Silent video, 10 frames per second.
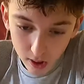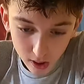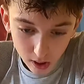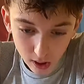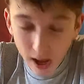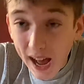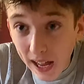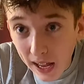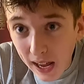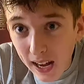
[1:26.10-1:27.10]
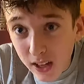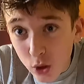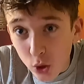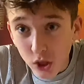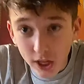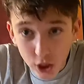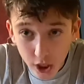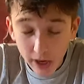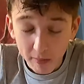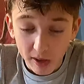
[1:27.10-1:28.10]
uh, Alex
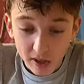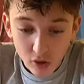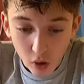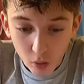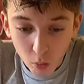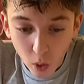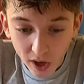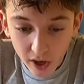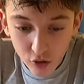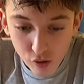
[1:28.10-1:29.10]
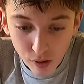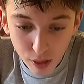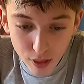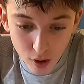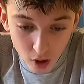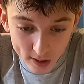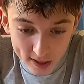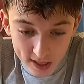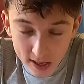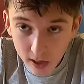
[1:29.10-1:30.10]
Oxlade-Chamberlain's on one hundred and
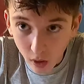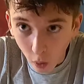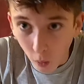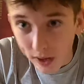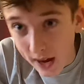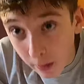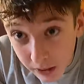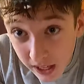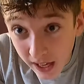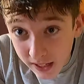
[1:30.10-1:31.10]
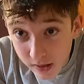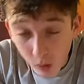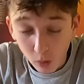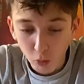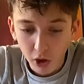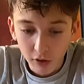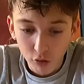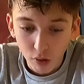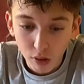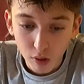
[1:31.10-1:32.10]
thirty, along with Nabby Kate on one hundred
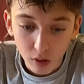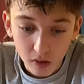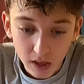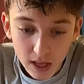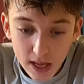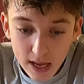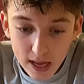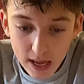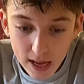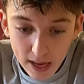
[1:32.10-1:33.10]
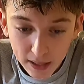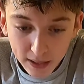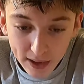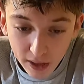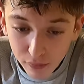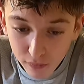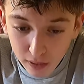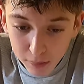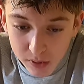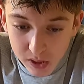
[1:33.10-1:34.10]
and thirty, and Nat
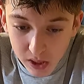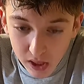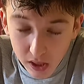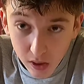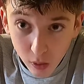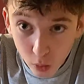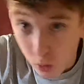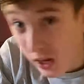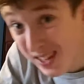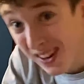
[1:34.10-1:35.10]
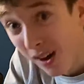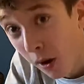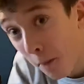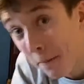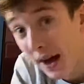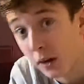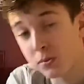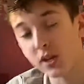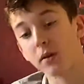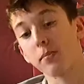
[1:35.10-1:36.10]
Phillips, who is our backup
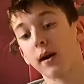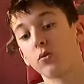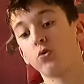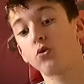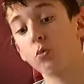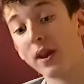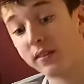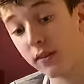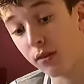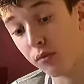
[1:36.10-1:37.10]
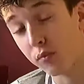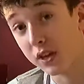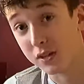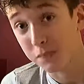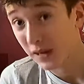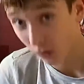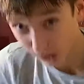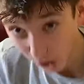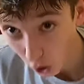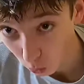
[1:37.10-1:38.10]
centre-back, who's twenty-three, he's been on
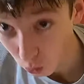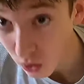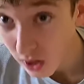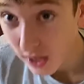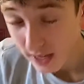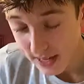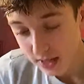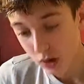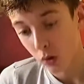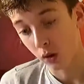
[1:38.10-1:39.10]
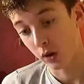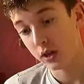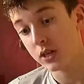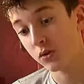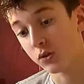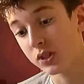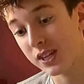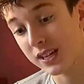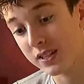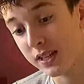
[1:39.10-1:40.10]
loan, he's on, he's on
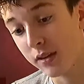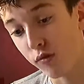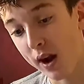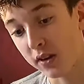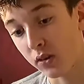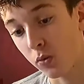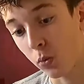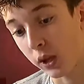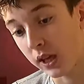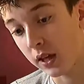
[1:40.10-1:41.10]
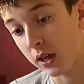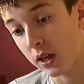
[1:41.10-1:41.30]
sixty grand a week.